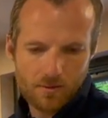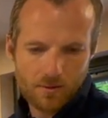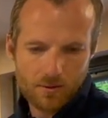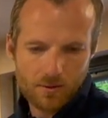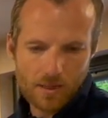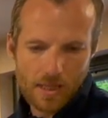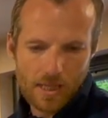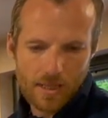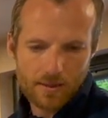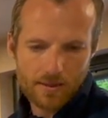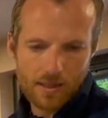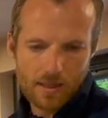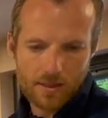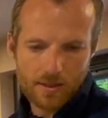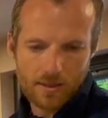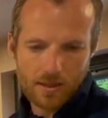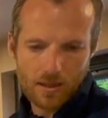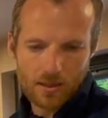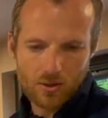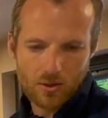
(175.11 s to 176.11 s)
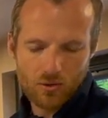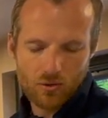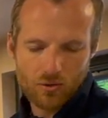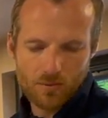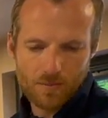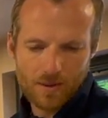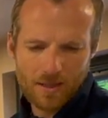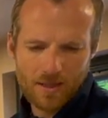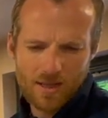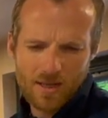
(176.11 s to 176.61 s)
So that is their
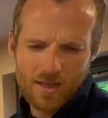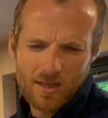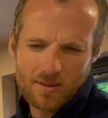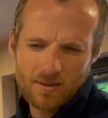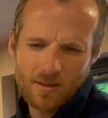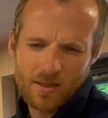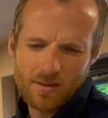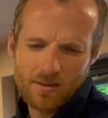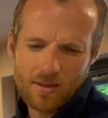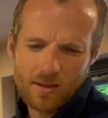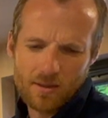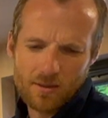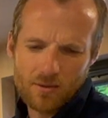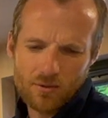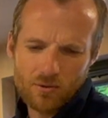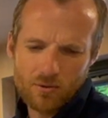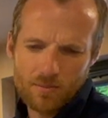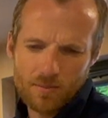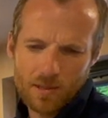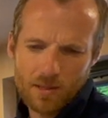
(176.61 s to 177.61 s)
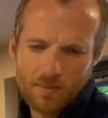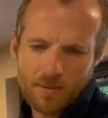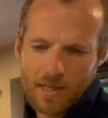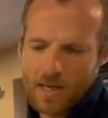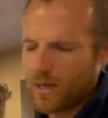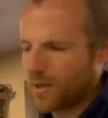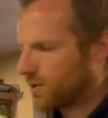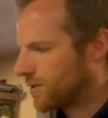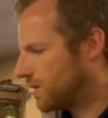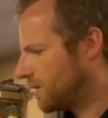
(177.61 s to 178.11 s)
600 mil. It says 600 mil, but
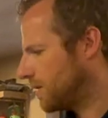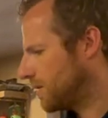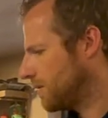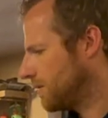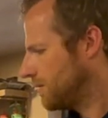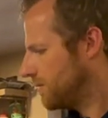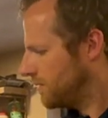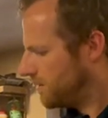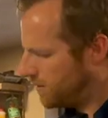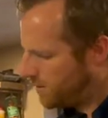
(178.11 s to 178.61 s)
actually